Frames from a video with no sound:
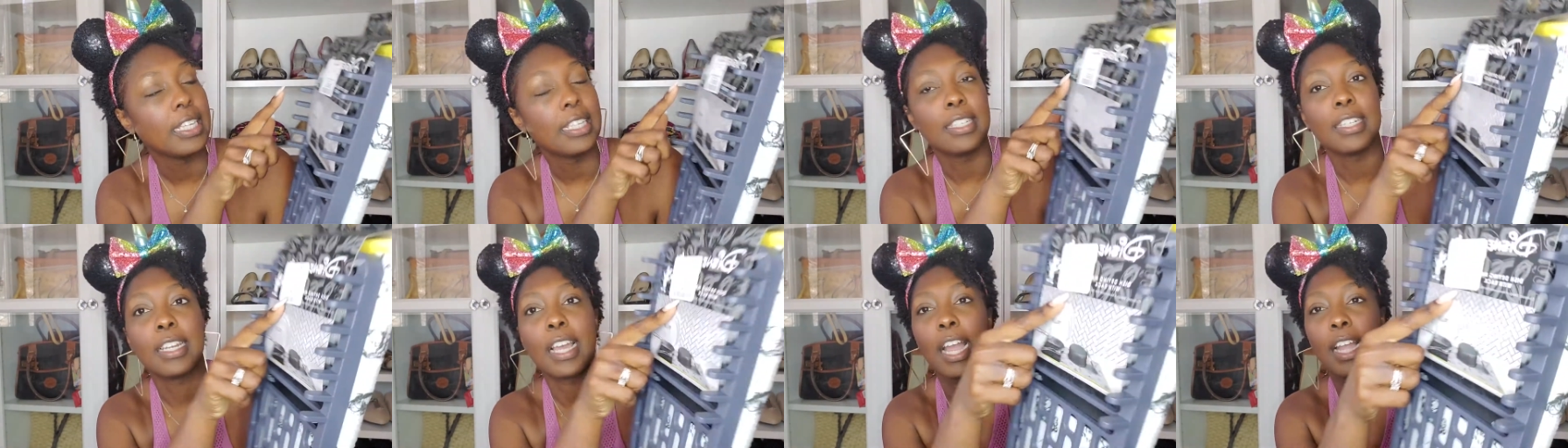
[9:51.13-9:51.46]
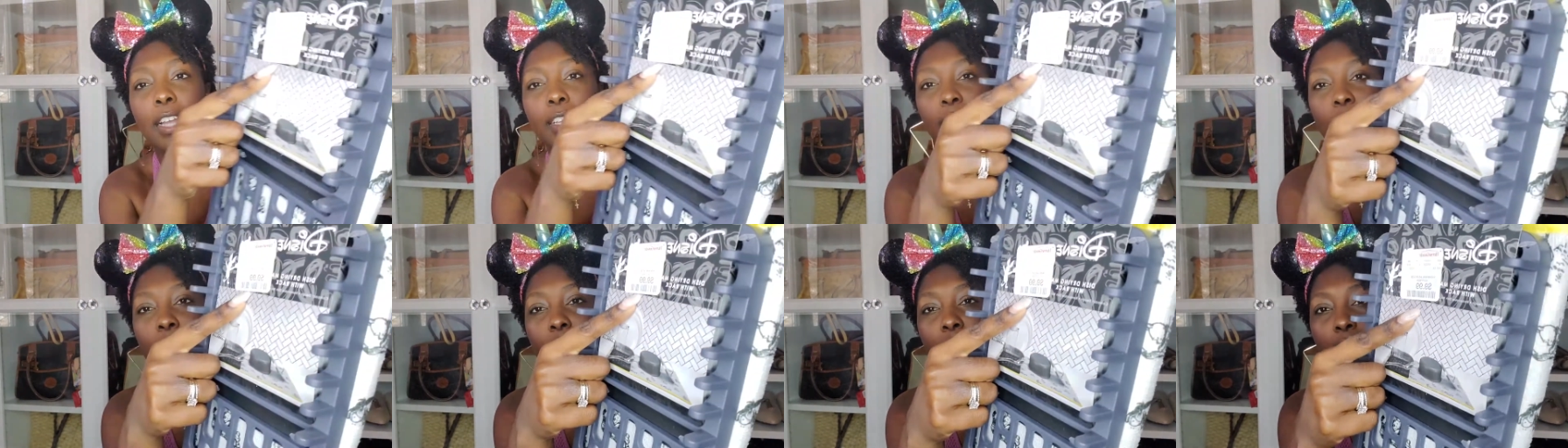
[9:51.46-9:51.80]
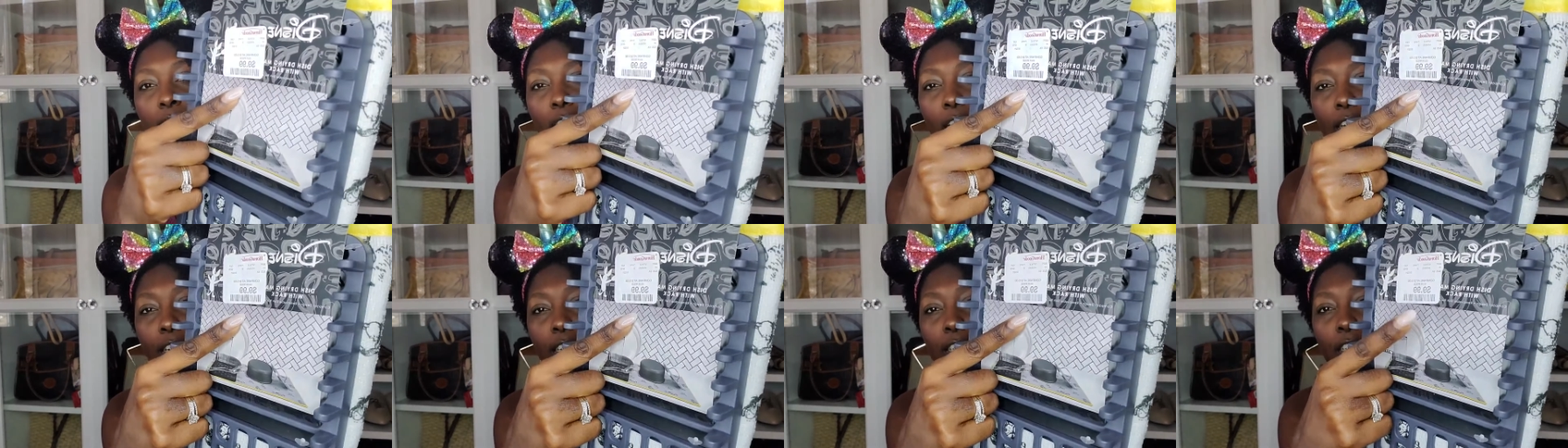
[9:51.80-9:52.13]
$9.99,
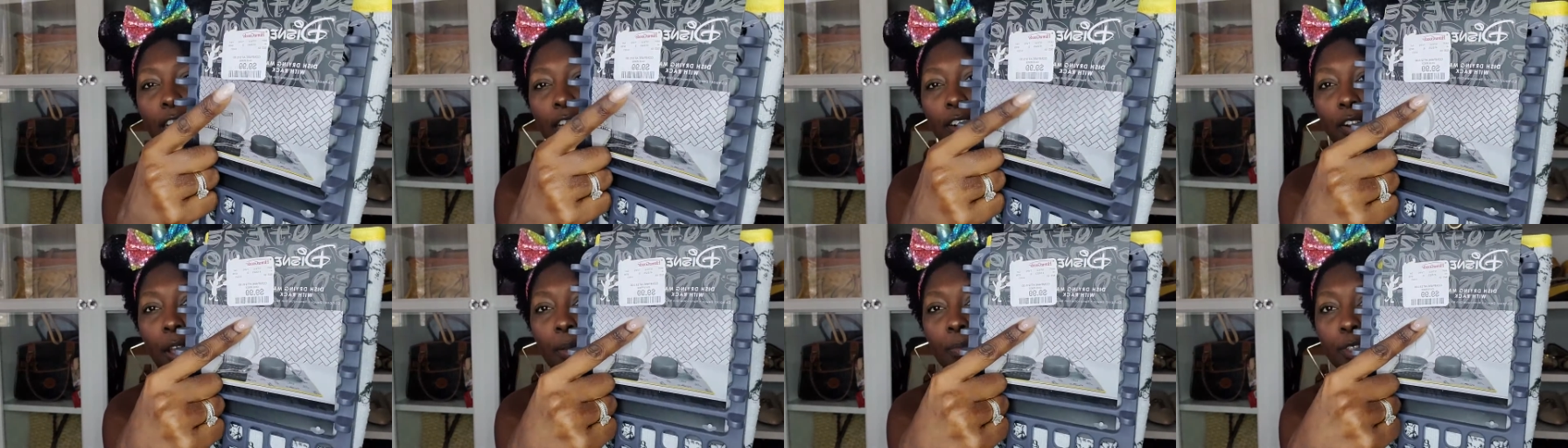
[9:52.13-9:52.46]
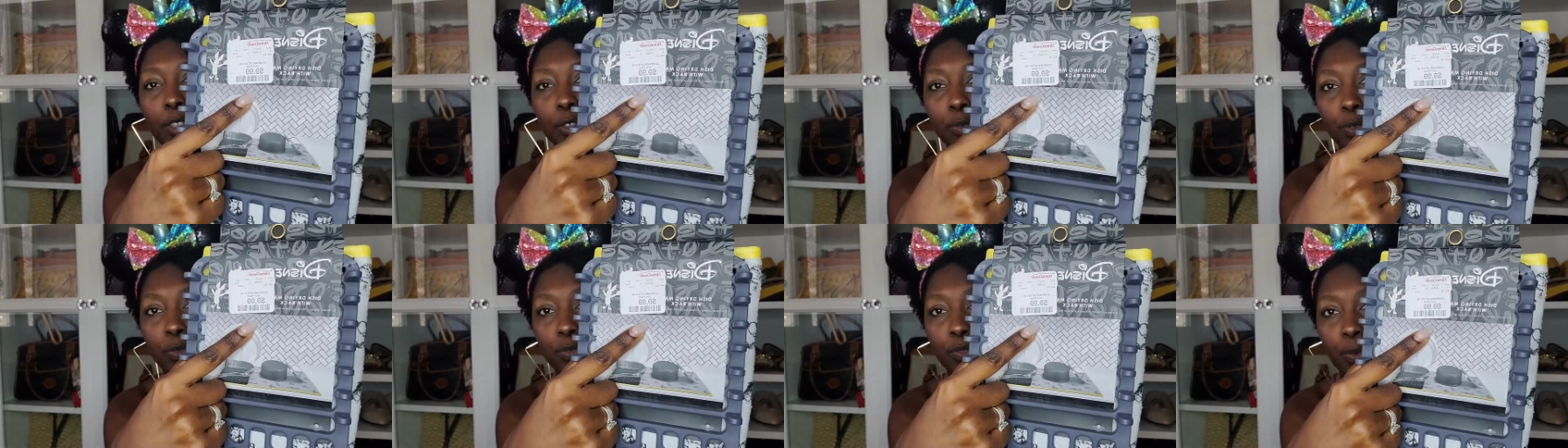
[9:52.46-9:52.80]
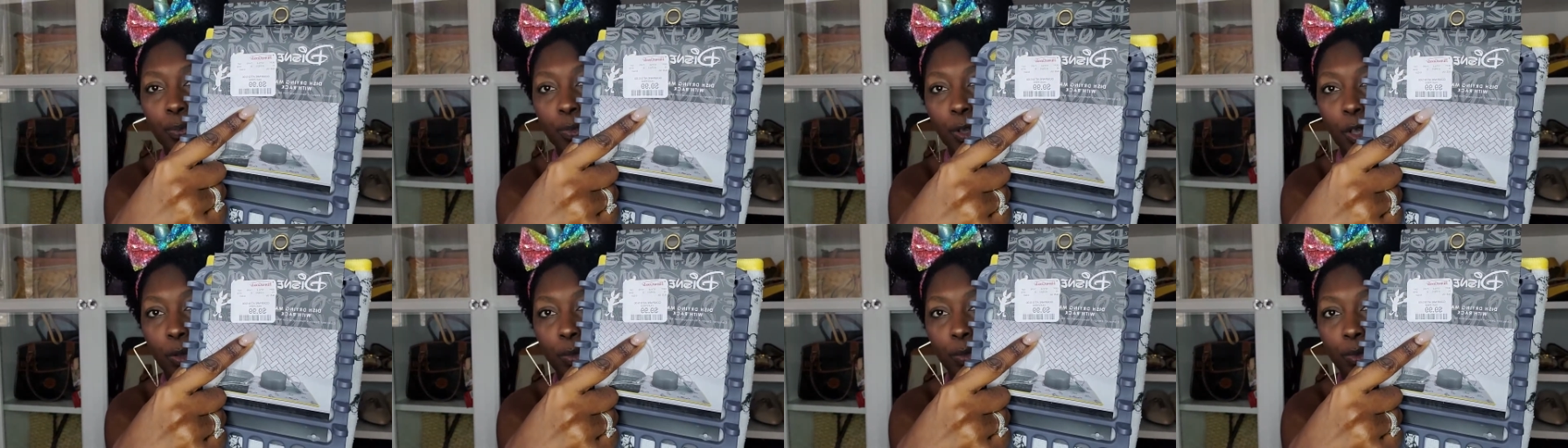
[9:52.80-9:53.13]
and I grabbed this one
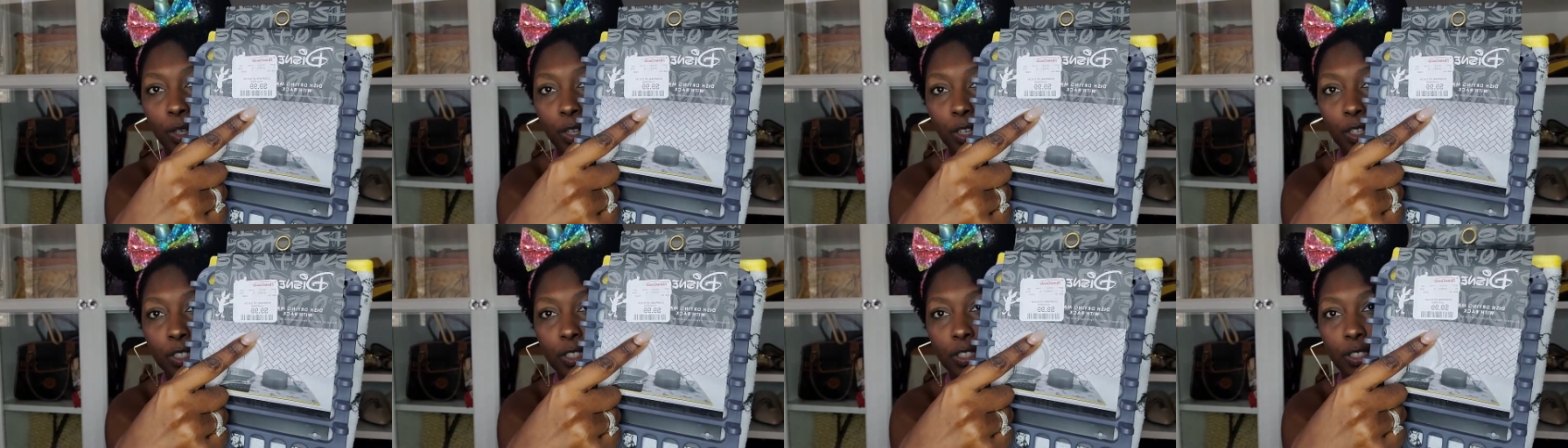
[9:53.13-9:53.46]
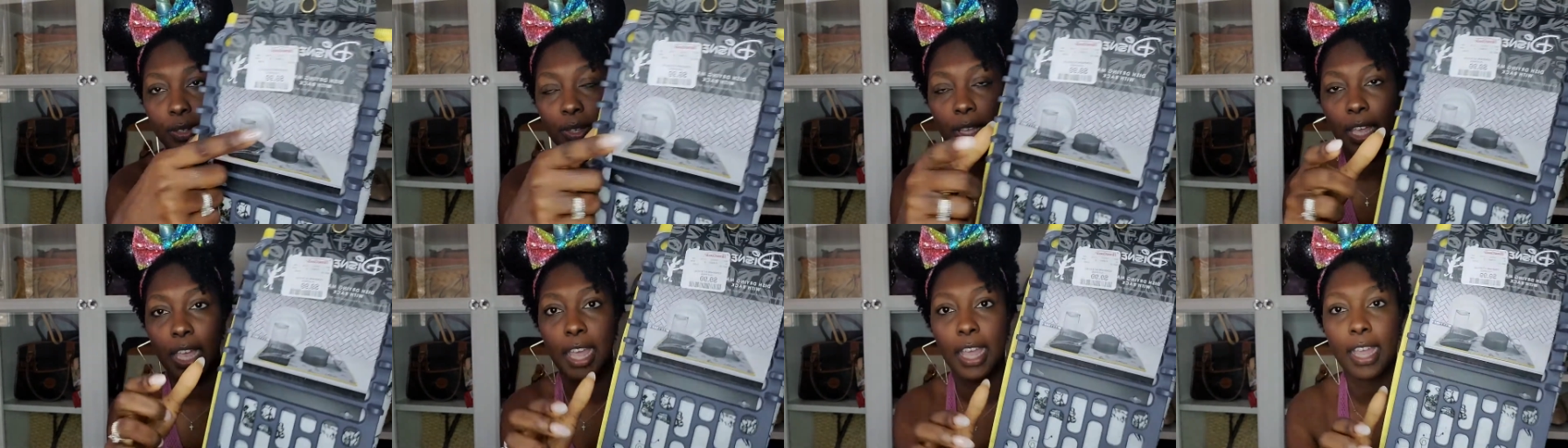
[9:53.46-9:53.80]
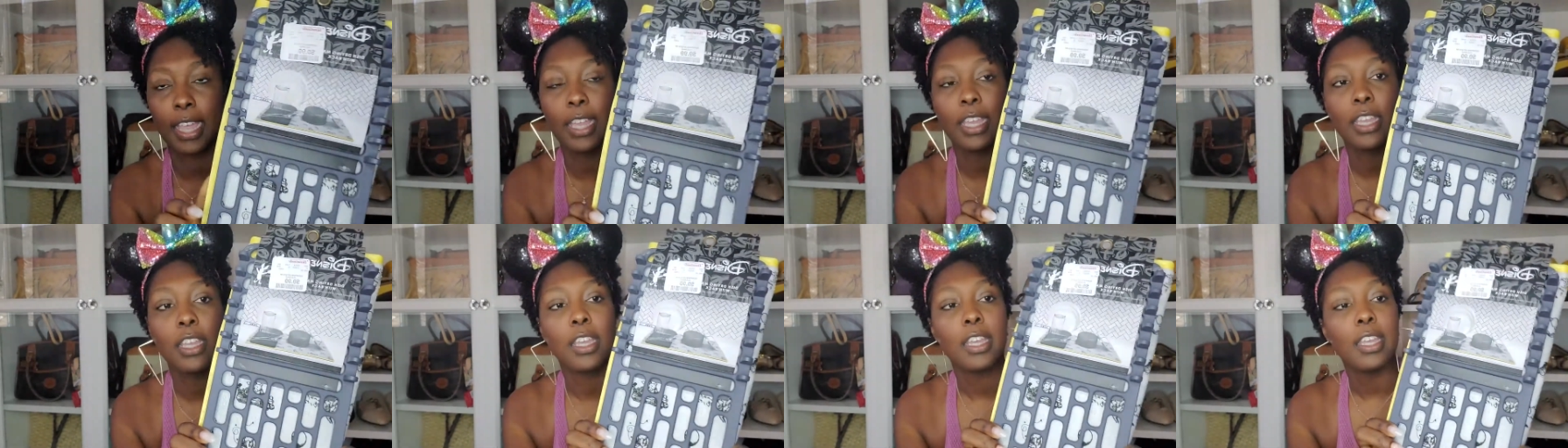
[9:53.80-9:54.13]
from Home Goods, okay?